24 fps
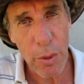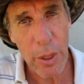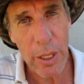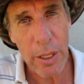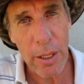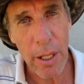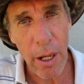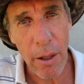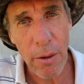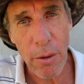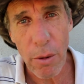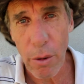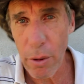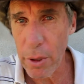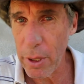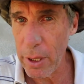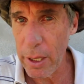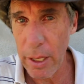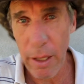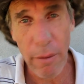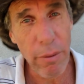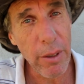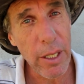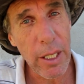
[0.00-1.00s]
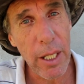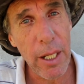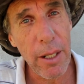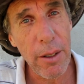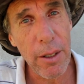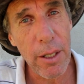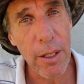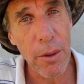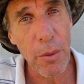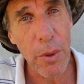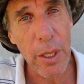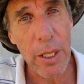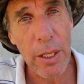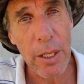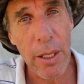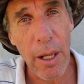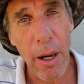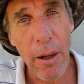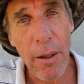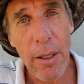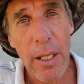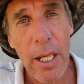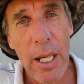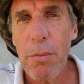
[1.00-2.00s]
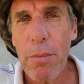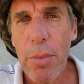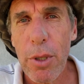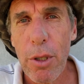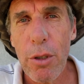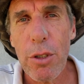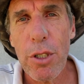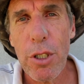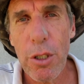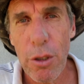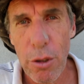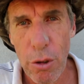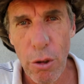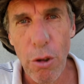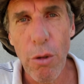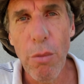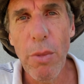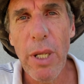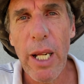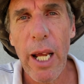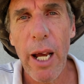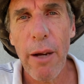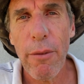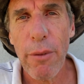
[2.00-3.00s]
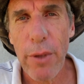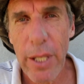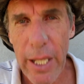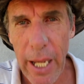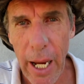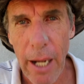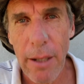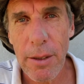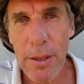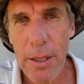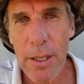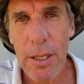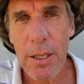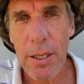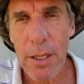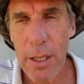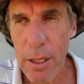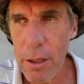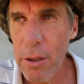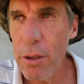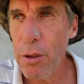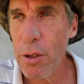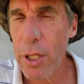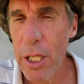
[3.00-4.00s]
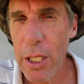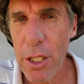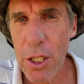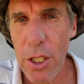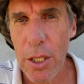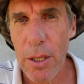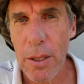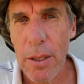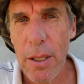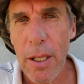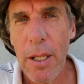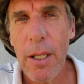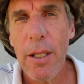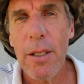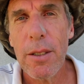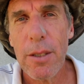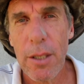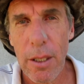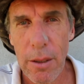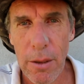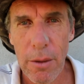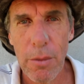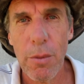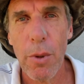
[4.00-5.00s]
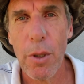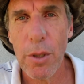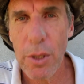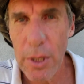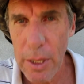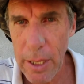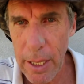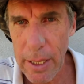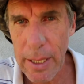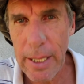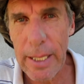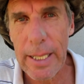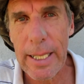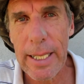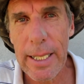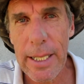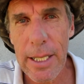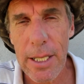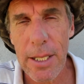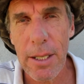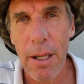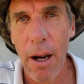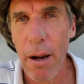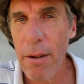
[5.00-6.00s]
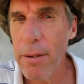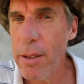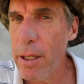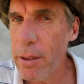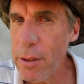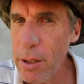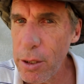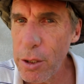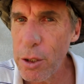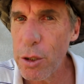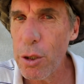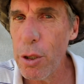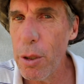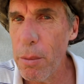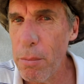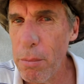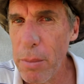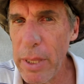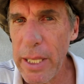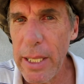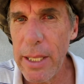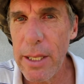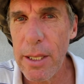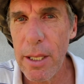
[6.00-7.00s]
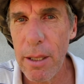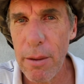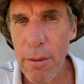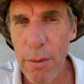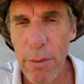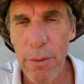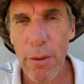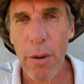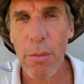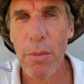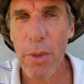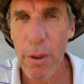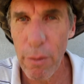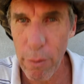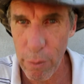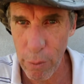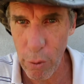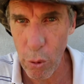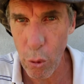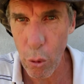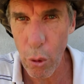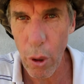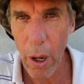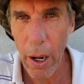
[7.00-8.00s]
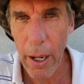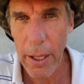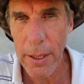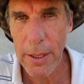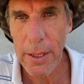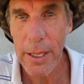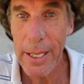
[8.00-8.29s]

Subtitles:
window or the living area window, because you normally have counters in your kitchen, so you want it at least 900 to a meter from the floor height